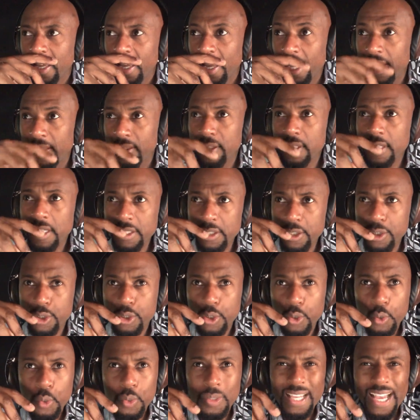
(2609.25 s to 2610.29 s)
And this
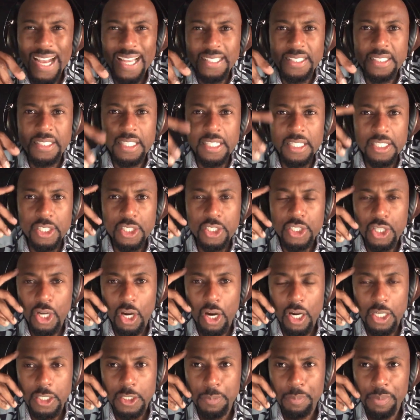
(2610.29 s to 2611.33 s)
dude got
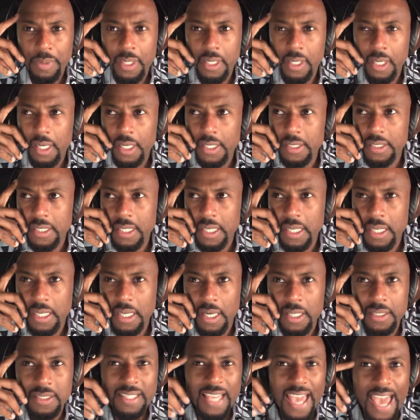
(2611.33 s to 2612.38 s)
discharged because he
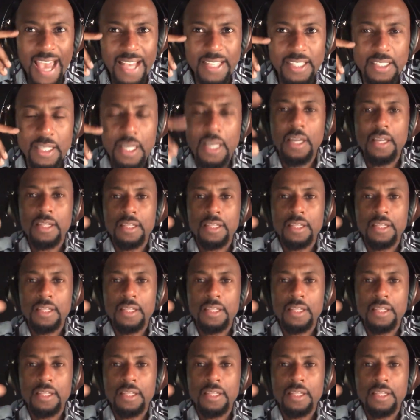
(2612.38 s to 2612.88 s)
attacked.